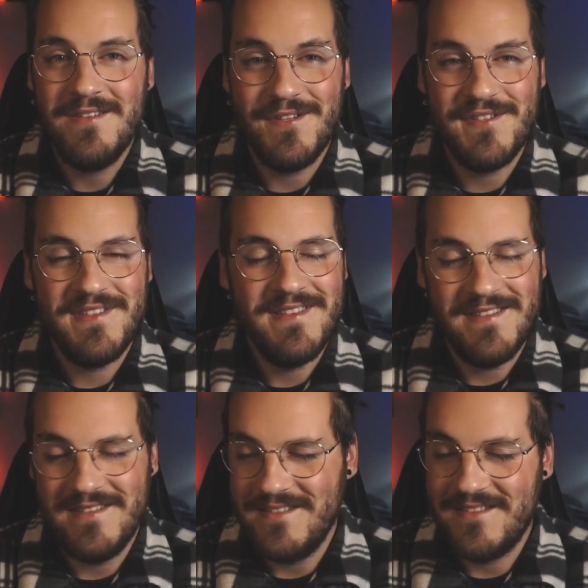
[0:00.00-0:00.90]
Just
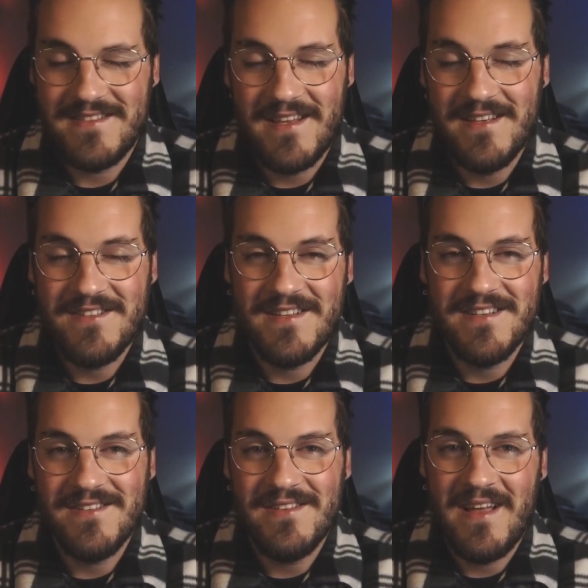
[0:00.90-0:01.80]
stay
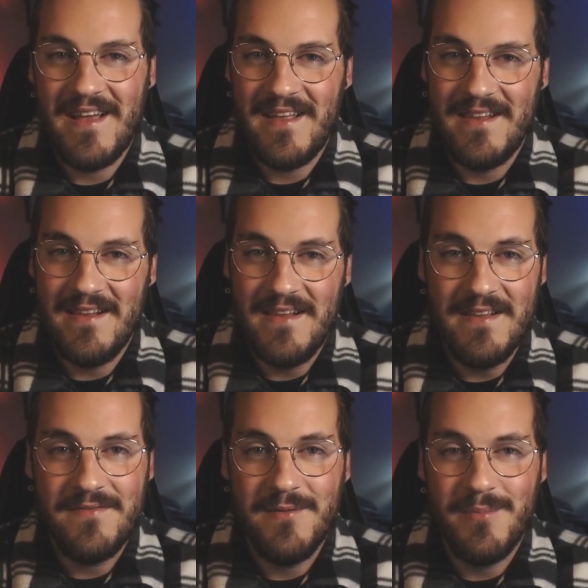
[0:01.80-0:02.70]
still and
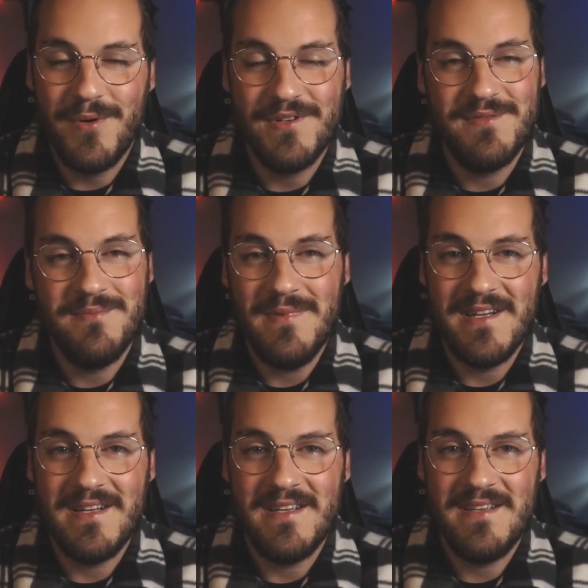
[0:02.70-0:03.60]
leave the boards
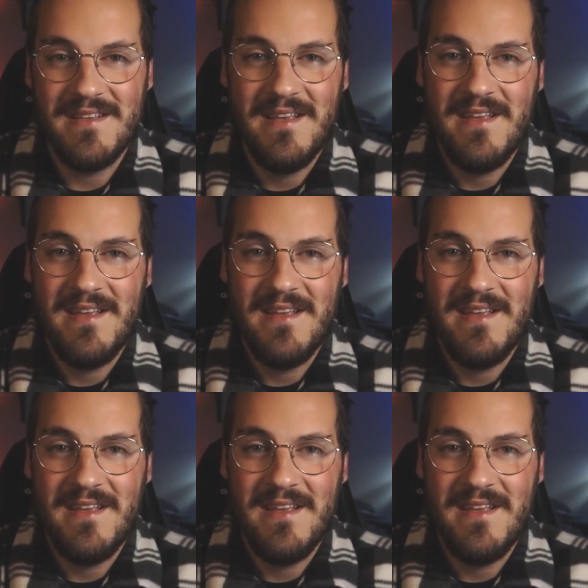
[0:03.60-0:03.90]
mining,